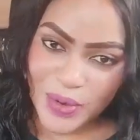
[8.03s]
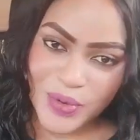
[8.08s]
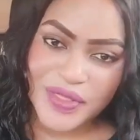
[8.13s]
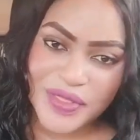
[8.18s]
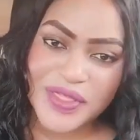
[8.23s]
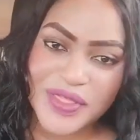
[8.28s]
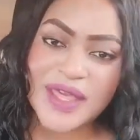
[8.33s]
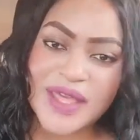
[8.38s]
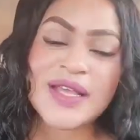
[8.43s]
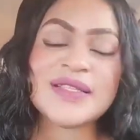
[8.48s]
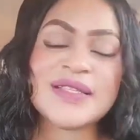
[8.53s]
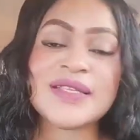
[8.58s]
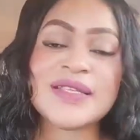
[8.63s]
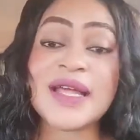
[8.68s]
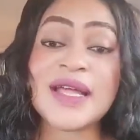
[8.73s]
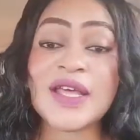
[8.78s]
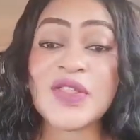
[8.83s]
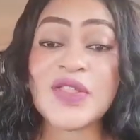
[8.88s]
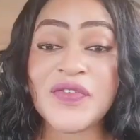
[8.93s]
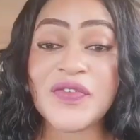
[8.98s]
with yet
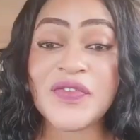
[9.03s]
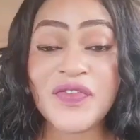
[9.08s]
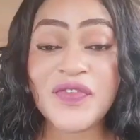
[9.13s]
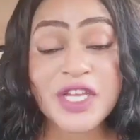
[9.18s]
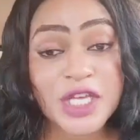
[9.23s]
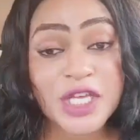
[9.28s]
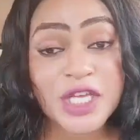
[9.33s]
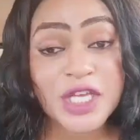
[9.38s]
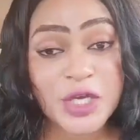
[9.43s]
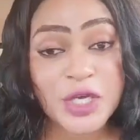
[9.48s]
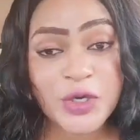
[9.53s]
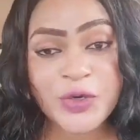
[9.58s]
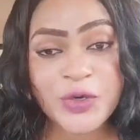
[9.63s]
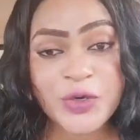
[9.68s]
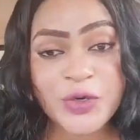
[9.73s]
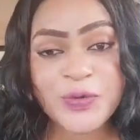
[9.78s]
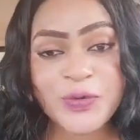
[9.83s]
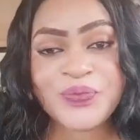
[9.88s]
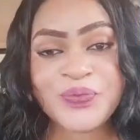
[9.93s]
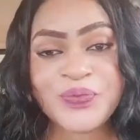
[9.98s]
another video.